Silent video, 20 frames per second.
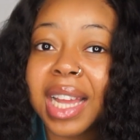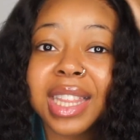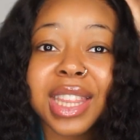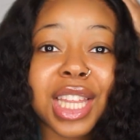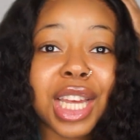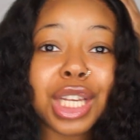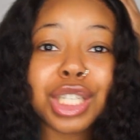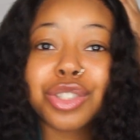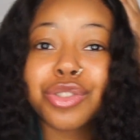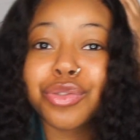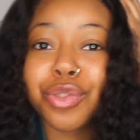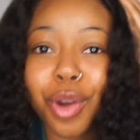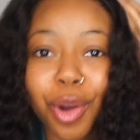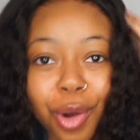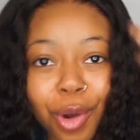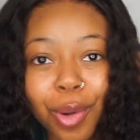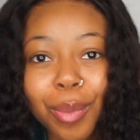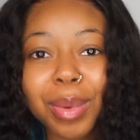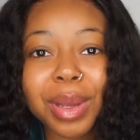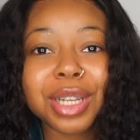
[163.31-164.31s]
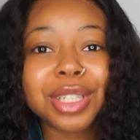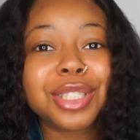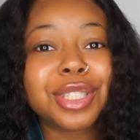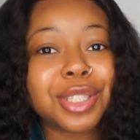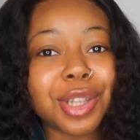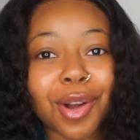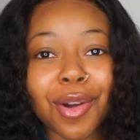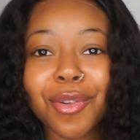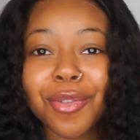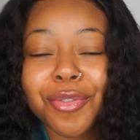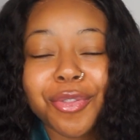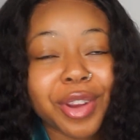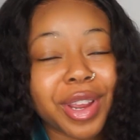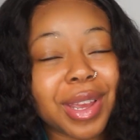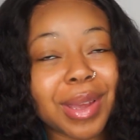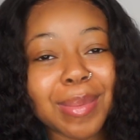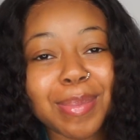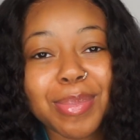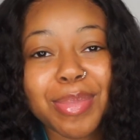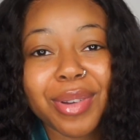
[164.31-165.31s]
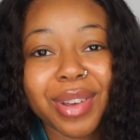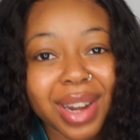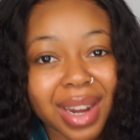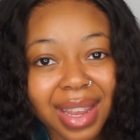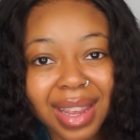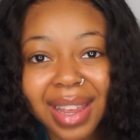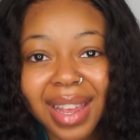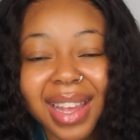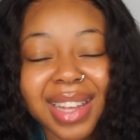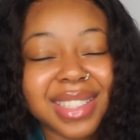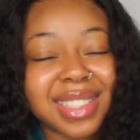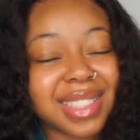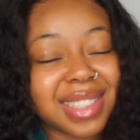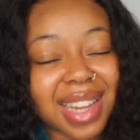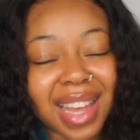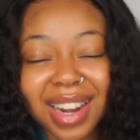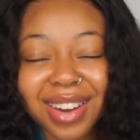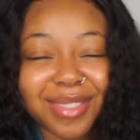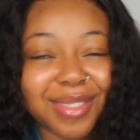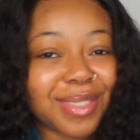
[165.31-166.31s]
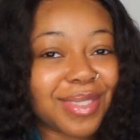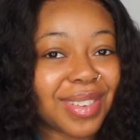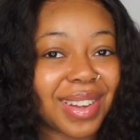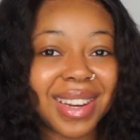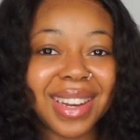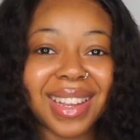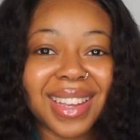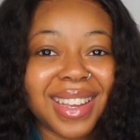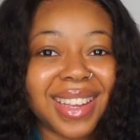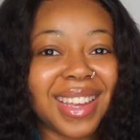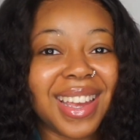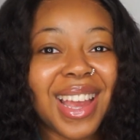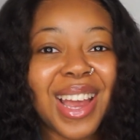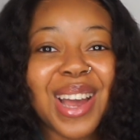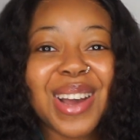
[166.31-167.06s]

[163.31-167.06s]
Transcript: this robe is so freaking pretty, it's not even funny.